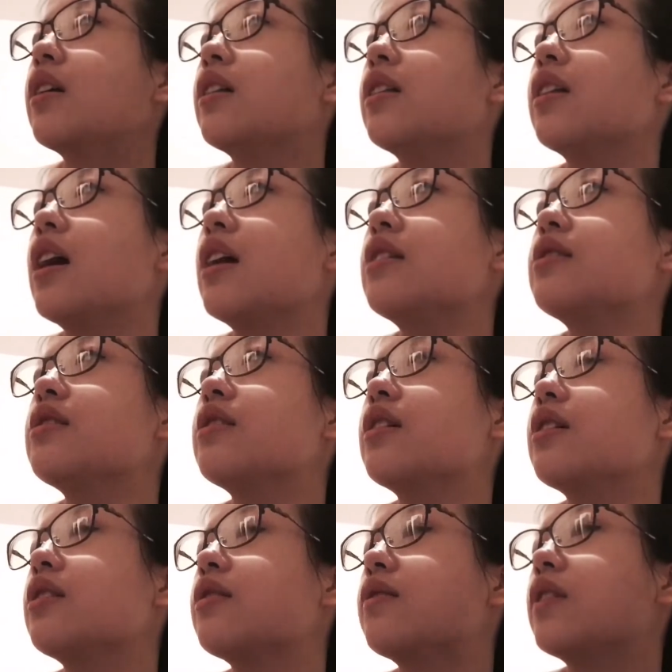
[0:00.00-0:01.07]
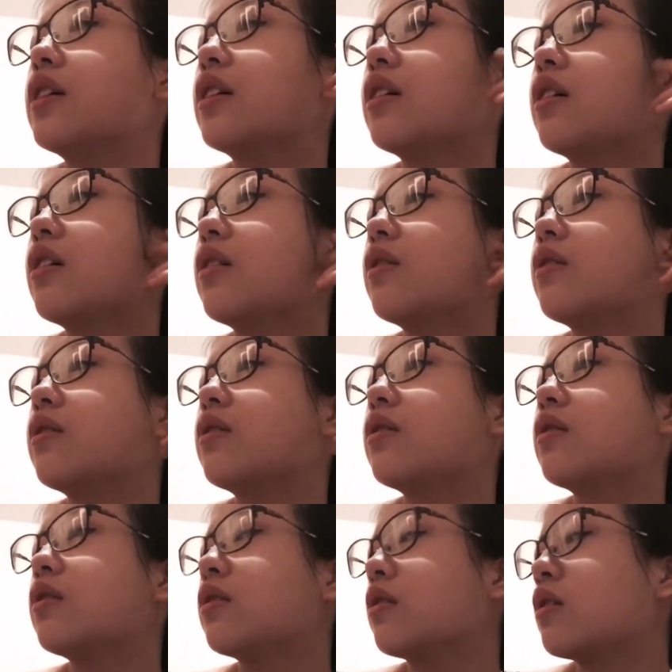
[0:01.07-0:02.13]
last night's video,
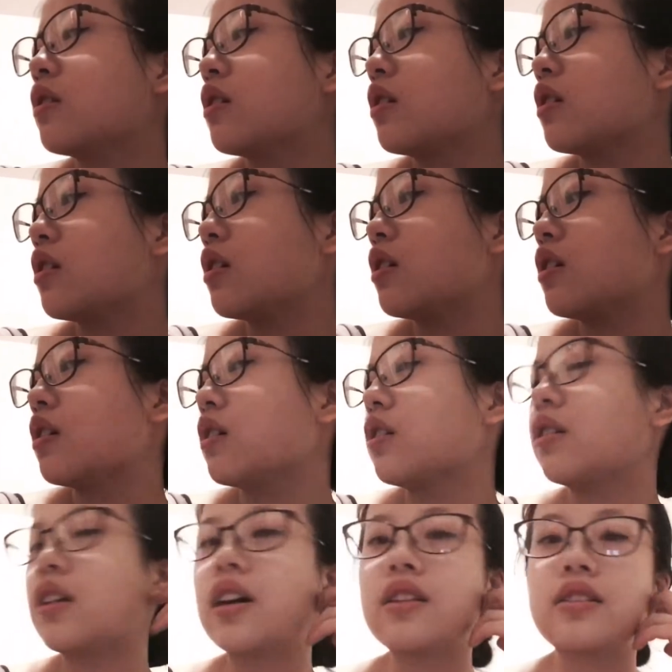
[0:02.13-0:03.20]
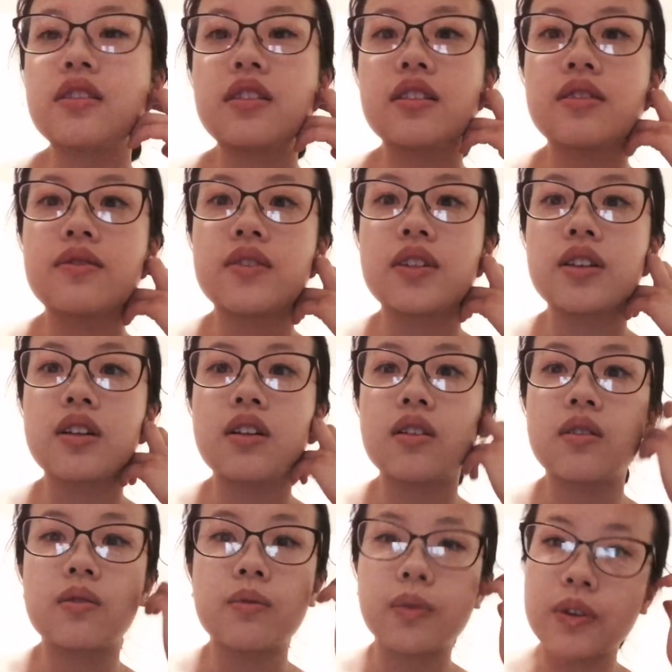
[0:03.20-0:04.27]
last night's
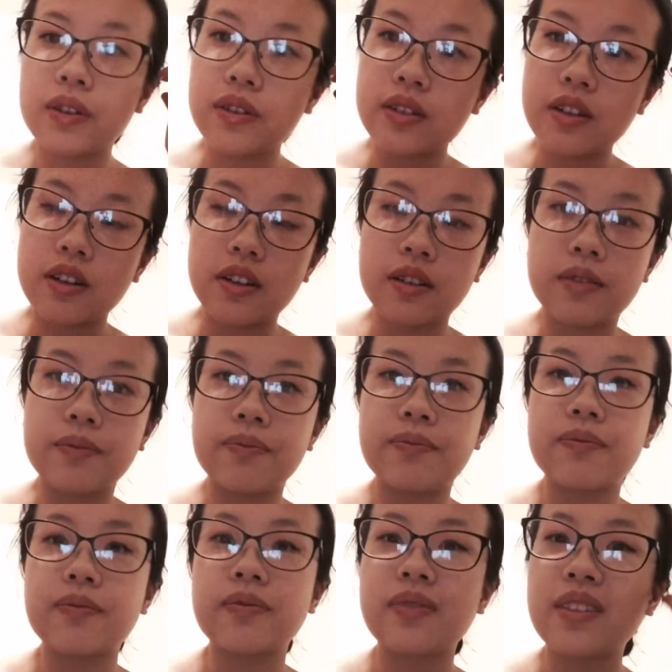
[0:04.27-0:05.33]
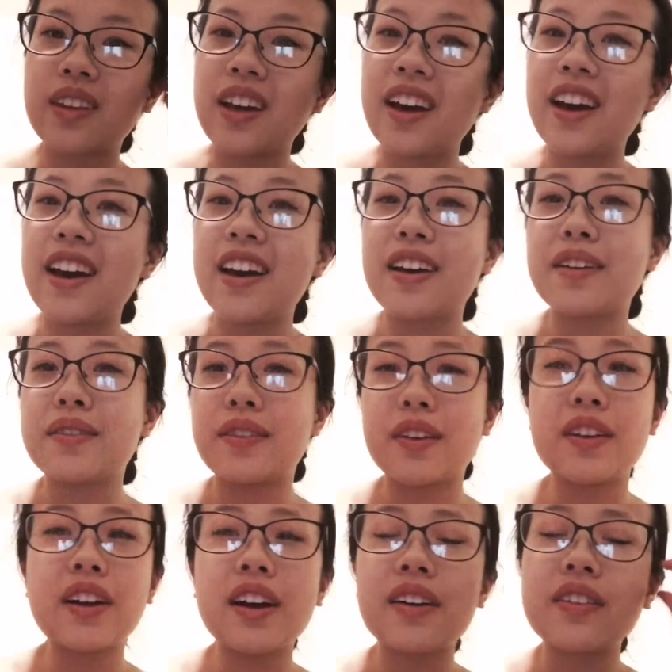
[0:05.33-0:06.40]
video was um,
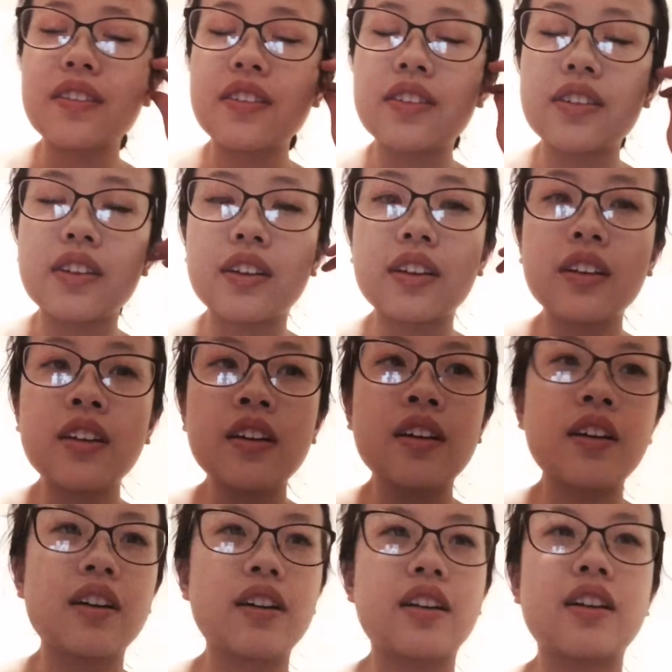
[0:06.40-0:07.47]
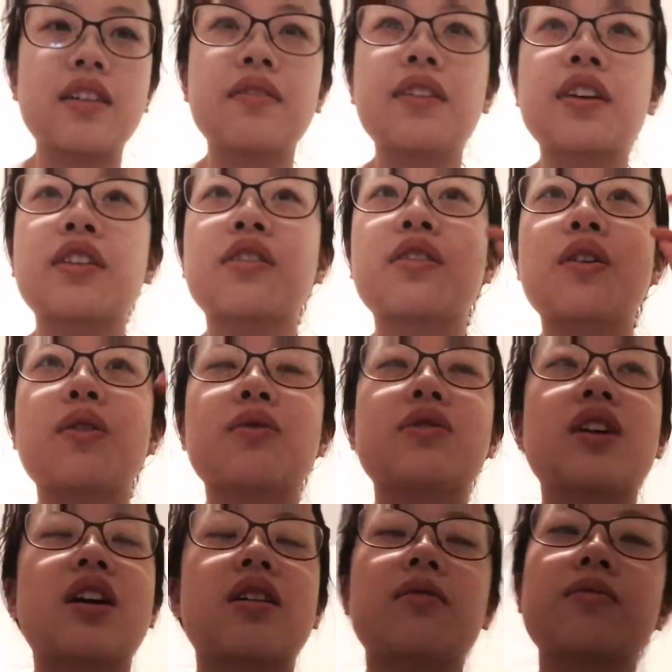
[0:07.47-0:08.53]
very out of sync and I have like no
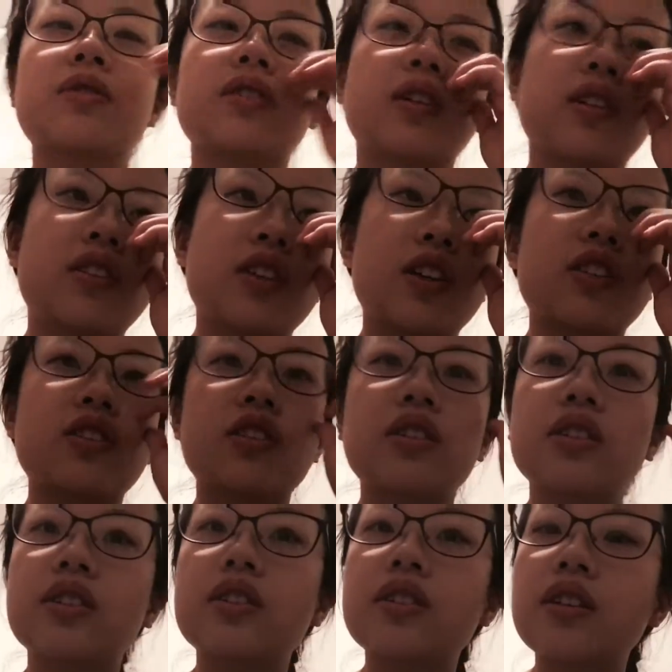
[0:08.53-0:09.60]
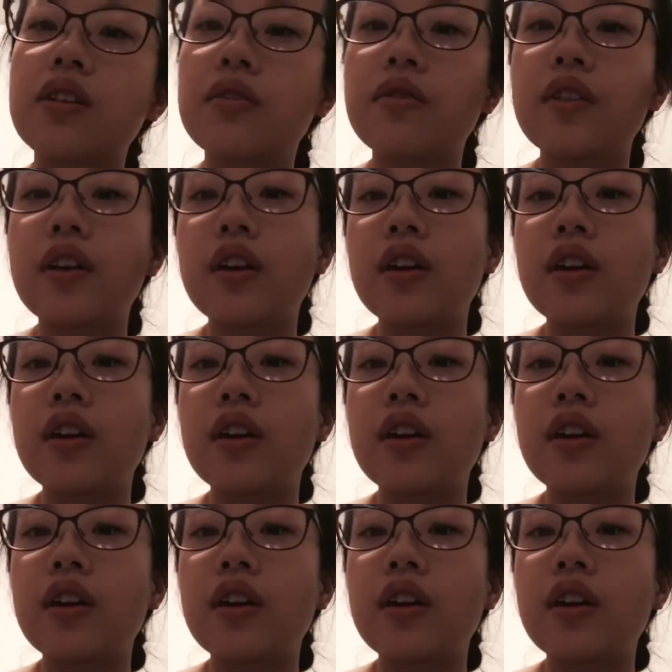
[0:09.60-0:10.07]
time to like change it and stuff.